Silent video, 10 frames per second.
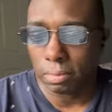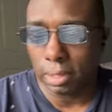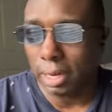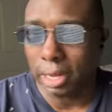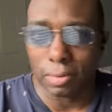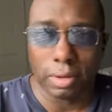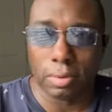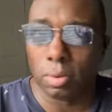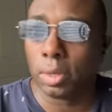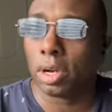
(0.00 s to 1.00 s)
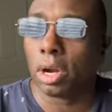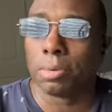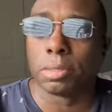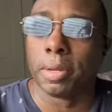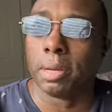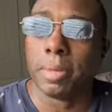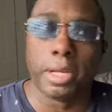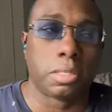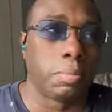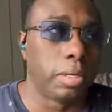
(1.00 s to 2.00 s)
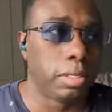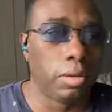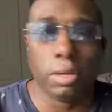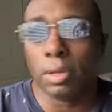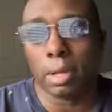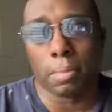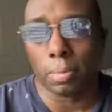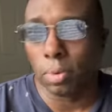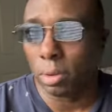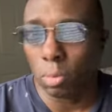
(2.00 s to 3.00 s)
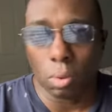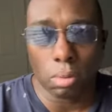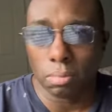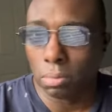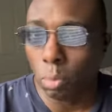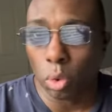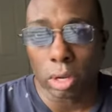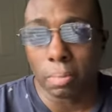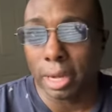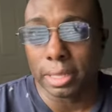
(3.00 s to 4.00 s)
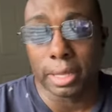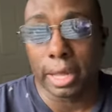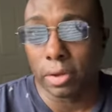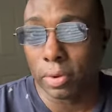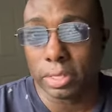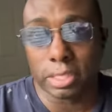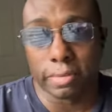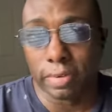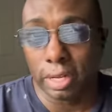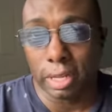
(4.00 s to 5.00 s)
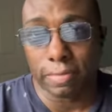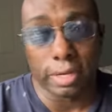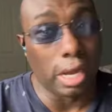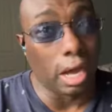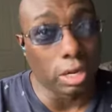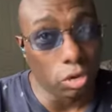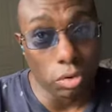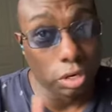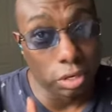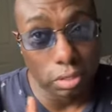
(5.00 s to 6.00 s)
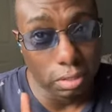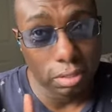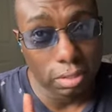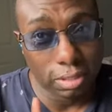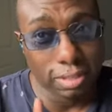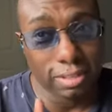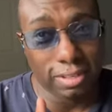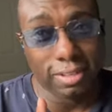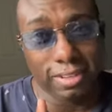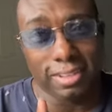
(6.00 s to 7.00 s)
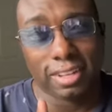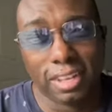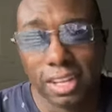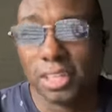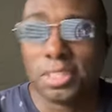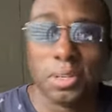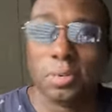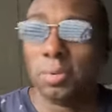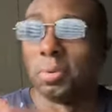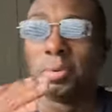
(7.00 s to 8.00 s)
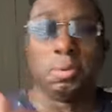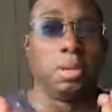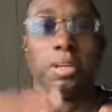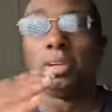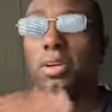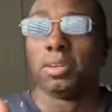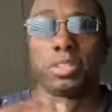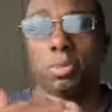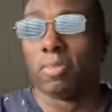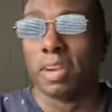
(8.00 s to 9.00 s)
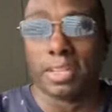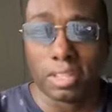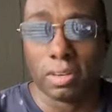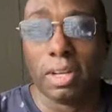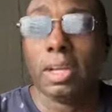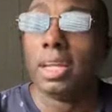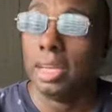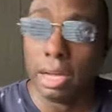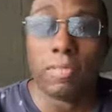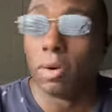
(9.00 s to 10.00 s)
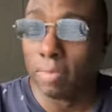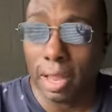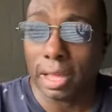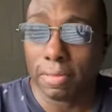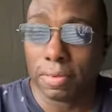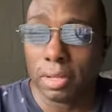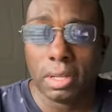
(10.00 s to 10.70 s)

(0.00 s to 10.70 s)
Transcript: I don't even know what a garbage man makes, but you get my point. Working behind the counter at 7-Eleven, non-owner, to nurse supervisor level of life.